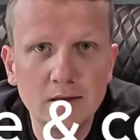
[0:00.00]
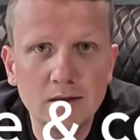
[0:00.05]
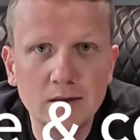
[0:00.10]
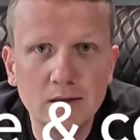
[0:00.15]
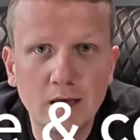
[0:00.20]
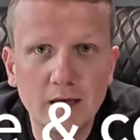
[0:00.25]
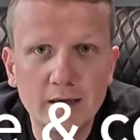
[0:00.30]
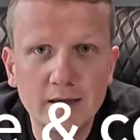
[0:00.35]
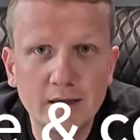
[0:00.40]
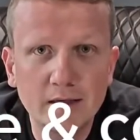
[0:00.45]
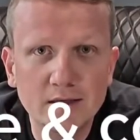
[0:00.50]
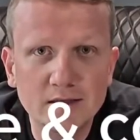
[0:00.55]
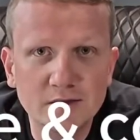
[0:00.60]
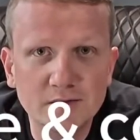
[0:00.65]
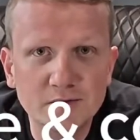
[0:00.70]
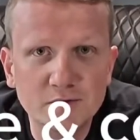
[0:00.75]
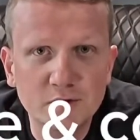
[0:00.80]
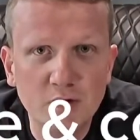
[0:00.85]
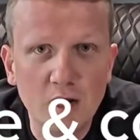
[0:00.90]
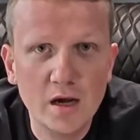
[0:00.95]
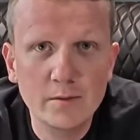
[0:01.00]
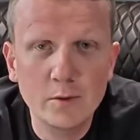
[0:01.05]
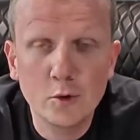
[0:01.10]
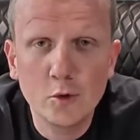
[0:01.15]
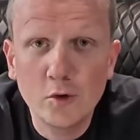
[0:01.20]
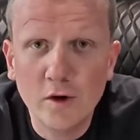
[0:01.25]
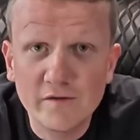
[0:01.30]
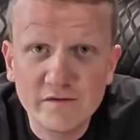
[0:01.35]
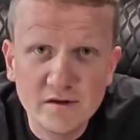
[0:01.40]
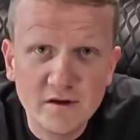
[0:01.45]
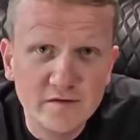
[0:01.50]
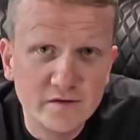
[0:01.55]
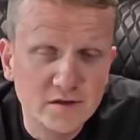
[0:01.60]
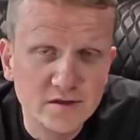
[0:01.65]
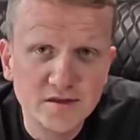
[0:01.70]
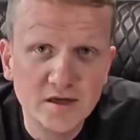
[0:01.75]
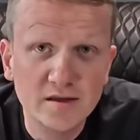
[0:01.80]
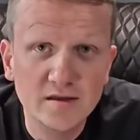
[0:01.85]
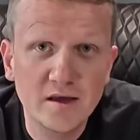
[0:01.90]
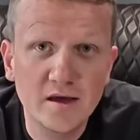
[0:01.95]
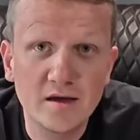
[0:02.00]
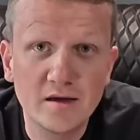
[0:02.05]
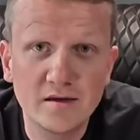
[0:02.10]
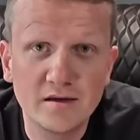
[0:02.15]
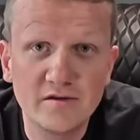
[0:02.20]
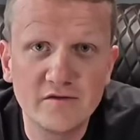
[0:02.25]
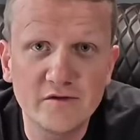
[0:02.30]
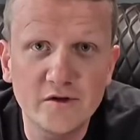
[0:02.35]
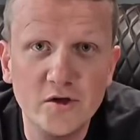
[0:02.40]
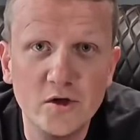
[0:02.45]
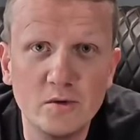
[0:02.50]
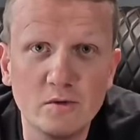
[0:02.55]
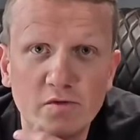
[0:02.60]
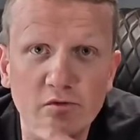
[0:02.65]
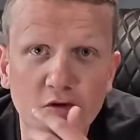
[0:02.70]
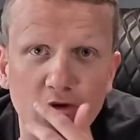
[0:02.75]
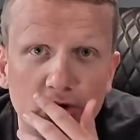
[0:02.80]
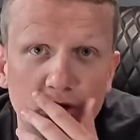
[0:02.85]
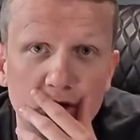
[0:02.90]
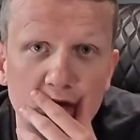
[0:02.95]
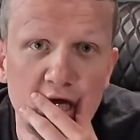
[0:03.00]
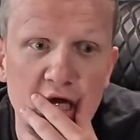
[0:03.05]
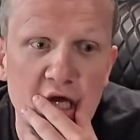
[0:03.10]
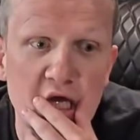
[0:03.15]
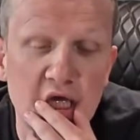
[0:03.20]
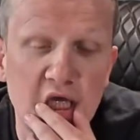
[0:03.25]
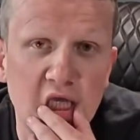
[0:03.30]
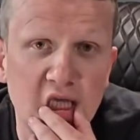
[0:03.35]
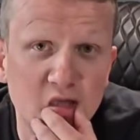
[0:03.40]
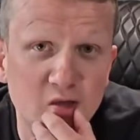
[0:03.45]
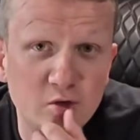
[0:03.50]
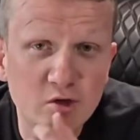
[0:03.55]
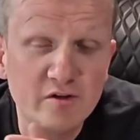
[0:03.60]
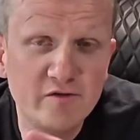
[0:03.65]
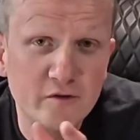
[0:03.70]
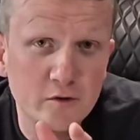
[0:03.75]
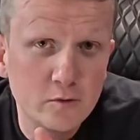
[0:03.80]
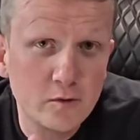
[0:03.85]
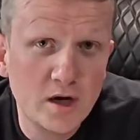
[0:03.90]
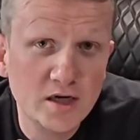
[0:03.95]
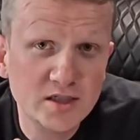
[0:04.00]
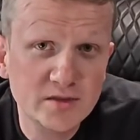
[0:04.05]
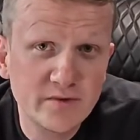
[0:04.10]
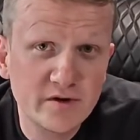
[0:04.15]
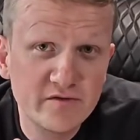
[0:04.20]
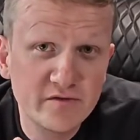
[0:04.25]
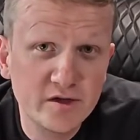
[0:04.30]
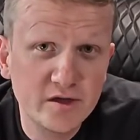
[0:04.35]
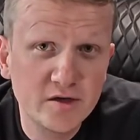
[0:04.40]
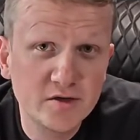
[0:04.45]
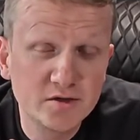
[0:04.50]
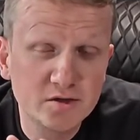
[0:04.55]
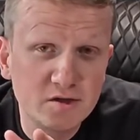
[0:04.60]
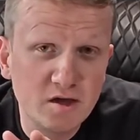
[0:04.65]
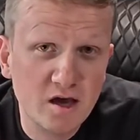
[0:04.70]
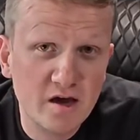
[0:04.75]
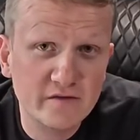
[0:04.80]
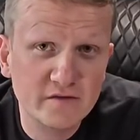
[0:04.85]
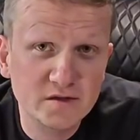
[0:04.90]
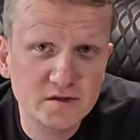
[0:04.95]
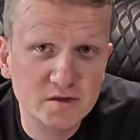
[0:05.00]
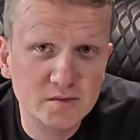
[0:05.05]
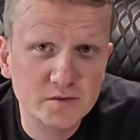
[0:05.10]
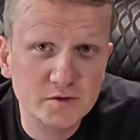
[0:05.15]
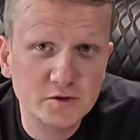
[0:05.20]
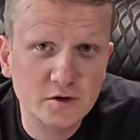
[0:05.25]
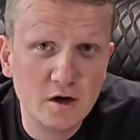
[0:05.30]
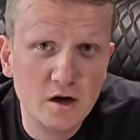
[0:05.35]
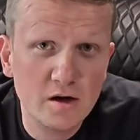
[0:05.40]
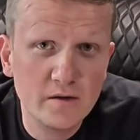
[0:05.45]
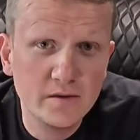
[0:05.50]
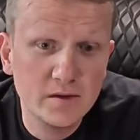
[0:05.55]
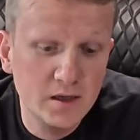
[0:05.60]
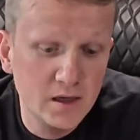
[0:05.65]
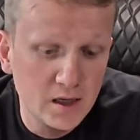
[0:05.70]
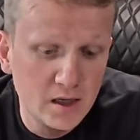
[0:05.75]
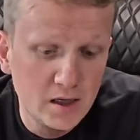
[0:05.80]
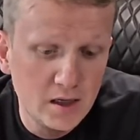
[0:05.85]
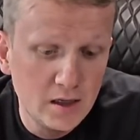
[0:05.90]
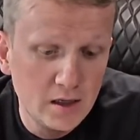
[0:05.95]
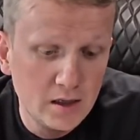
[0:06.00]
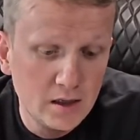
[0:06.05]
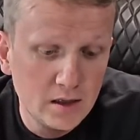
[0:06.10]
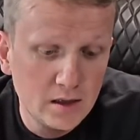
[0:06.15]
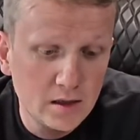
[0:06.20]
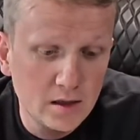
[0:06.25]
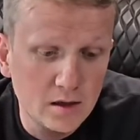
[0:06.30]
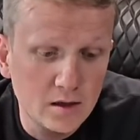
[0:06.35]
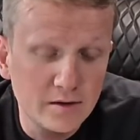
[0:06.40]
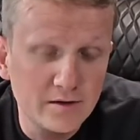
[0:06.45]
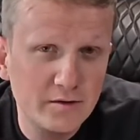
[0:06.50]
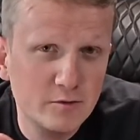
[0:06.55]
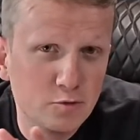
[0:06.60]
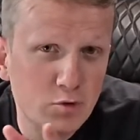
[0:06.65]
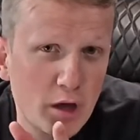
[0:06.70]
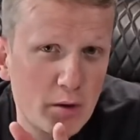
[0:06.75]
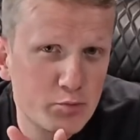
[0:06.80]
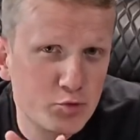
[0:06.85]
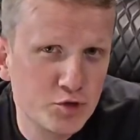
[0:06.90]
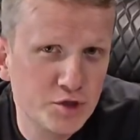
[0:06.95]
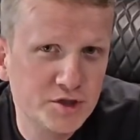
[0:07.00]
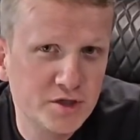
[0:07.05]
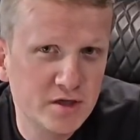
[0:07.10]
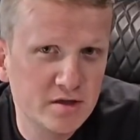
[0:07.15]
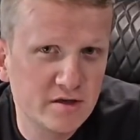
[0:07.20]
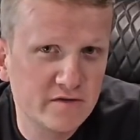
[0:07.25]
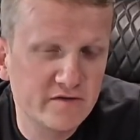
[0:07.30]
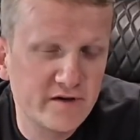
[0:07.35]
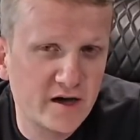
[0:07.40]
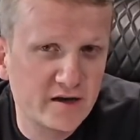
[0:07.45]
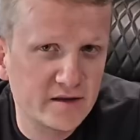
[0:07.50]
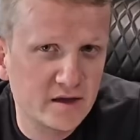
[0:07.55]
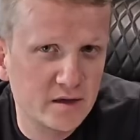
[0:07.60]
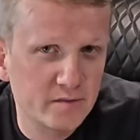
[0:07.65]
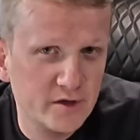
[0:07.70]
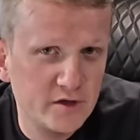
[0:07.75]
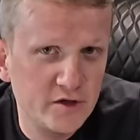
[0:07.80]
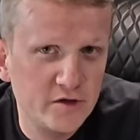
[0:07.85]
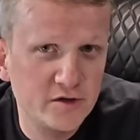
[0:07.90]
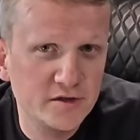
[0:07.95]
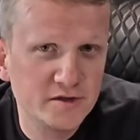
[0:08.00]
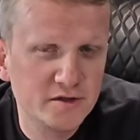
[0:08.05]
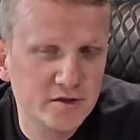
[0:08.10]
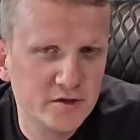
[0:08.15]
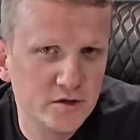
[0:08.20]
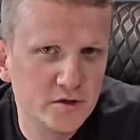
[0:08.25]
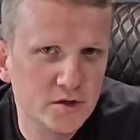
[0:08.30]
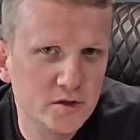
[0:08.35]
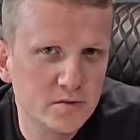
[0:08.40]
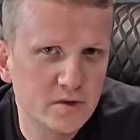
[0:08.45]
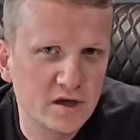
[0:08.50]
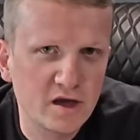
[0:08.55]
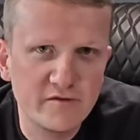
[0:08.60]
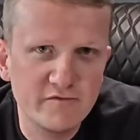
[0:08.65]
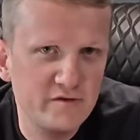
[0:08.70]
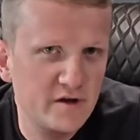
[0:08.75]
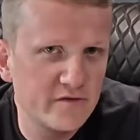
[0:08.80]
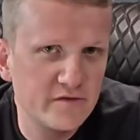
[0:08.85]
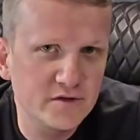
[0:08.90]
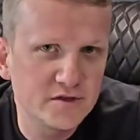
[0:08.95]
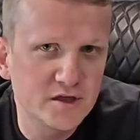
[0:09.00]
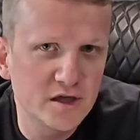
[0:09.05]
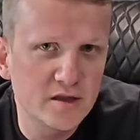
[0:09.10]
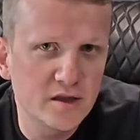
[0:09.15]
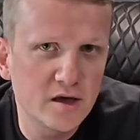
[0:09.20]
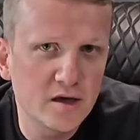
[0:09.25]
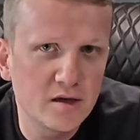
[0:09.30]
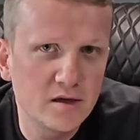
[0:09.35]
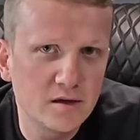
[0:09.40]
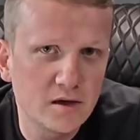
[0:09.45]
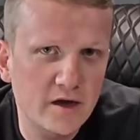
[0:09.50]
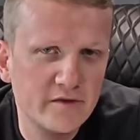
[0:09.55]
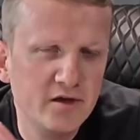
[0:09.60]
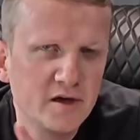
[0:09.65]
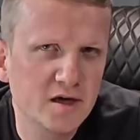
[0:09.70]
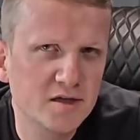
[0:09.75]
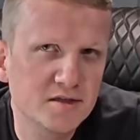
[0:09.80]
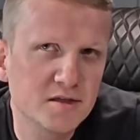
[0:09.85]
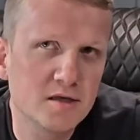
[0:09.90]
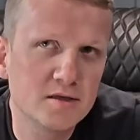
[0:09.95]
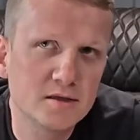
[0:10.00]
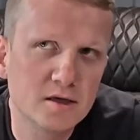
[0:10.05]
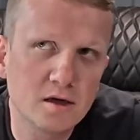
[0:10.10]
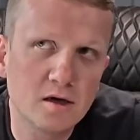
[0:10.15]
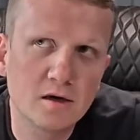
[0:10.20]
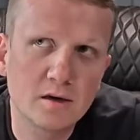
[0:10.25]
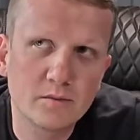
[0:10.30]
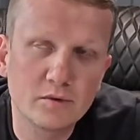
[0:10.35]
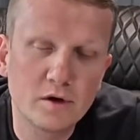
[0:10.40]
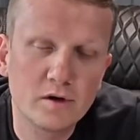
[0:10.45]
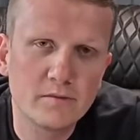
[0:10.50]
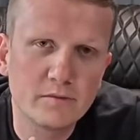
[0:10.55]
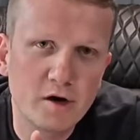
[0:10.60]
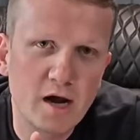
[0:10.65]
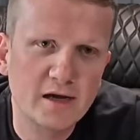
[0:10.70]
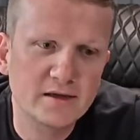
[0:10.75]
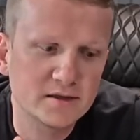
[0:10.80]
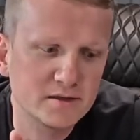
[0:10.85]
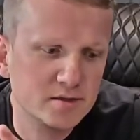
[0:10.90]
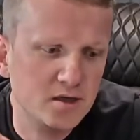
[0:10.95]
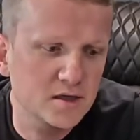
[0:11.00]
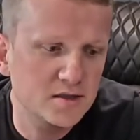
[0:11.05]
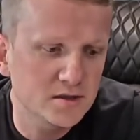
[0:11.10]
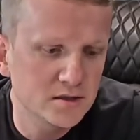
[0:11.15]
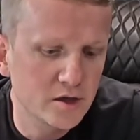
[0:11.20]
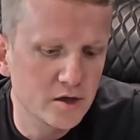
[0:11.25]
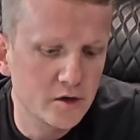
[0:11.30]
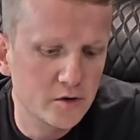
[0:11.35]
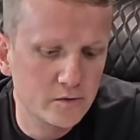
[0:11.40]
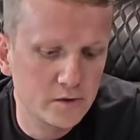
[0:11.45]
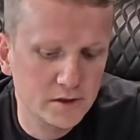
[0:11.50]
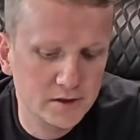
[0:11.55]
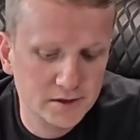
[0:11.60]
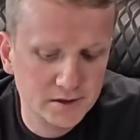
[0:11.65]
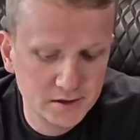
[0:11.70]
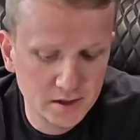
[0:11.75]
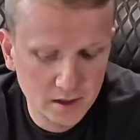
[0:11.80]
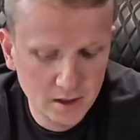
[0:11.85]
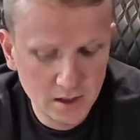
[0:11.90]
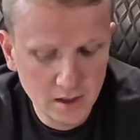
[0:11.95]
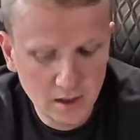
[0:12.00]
Like and subscribe. Ooh, I've never said that in a video before. Dude, if you're watching my videos and you haven't subscribed, appreciate the fact that I'm a year into YouTube and I have never said that. I think I sent it on a practice oscillator once.